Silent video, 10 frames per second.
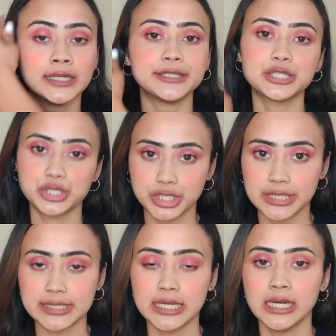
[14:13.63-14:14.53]
the
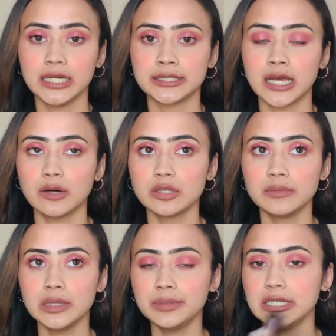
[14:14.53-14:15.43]
shade. Now the
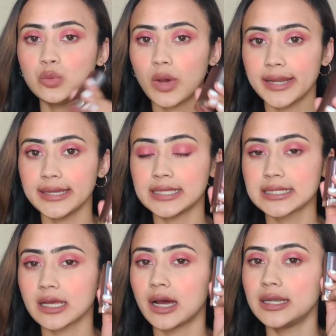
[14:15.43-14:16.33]
Maybelline one
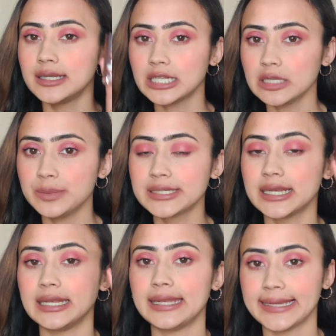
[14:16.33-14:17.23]
is a little bit
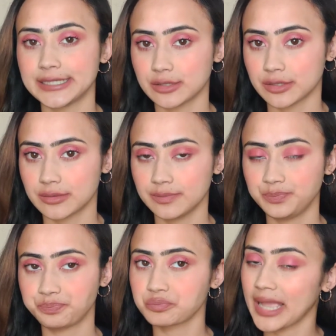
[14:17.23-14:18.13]
lighter,
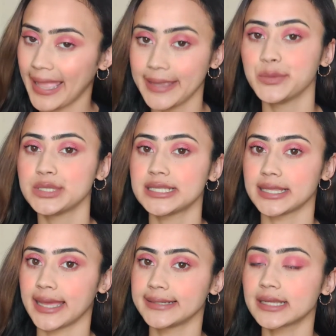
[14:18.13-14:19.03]
I will say
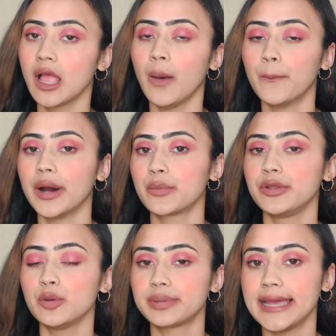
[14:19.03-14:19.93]
that, but when
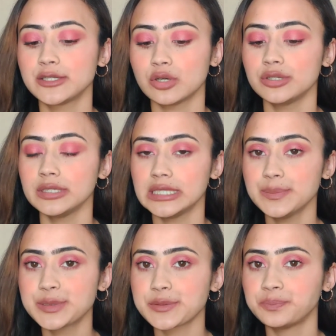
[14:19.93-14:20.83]
you apply it on your
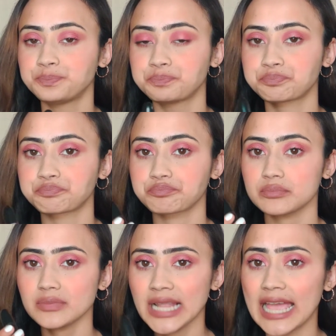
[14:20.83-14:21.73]
lips,
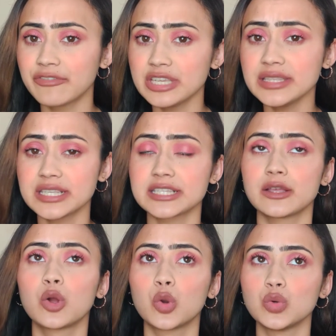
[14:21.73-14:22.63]
I feel this is
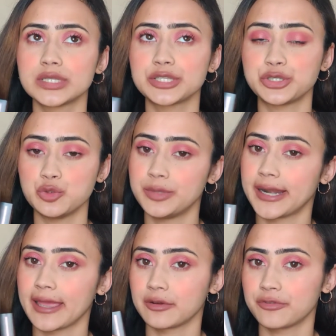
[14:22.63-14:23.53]
the closest dupe that
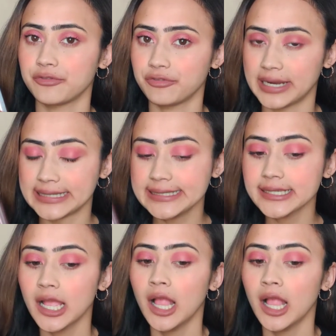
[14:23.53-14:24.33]
I could find.